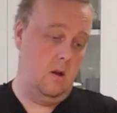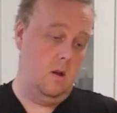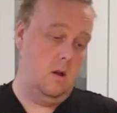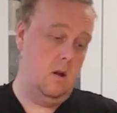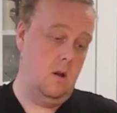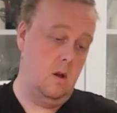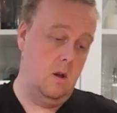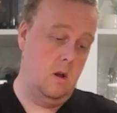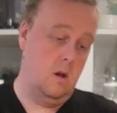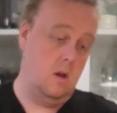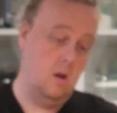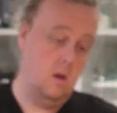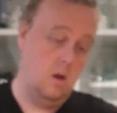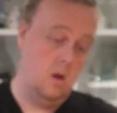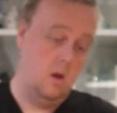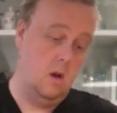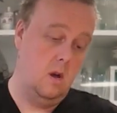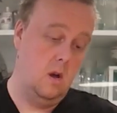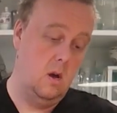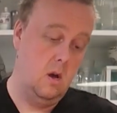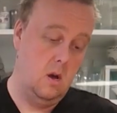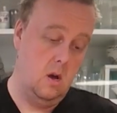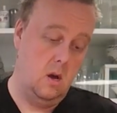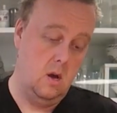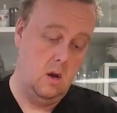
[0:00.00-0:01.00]

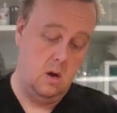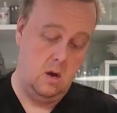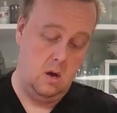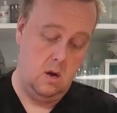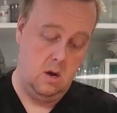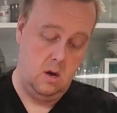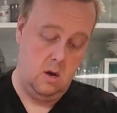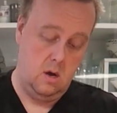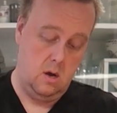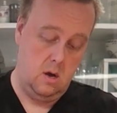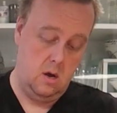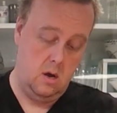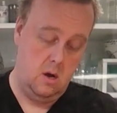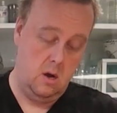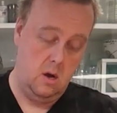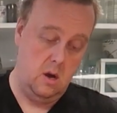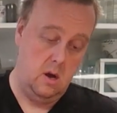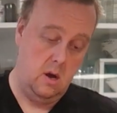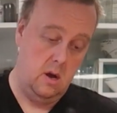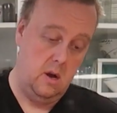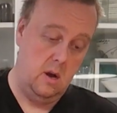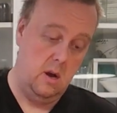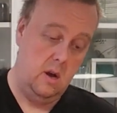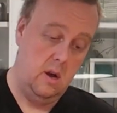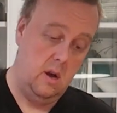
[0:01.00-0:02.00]

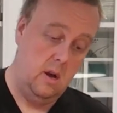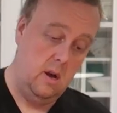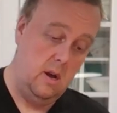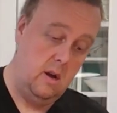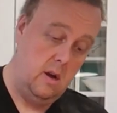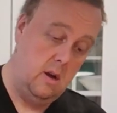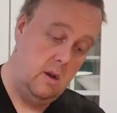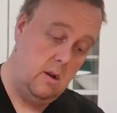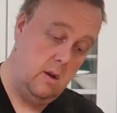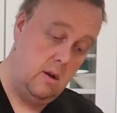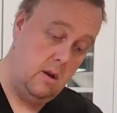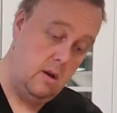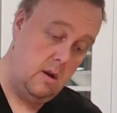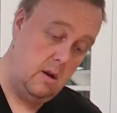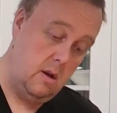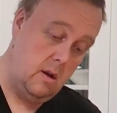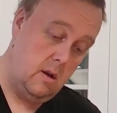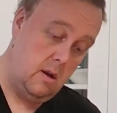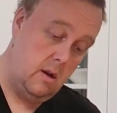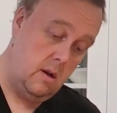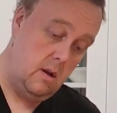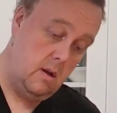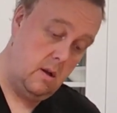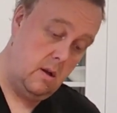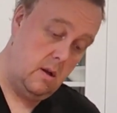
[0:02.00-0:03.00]

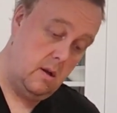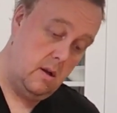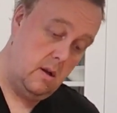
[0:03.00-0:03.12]
[no speech]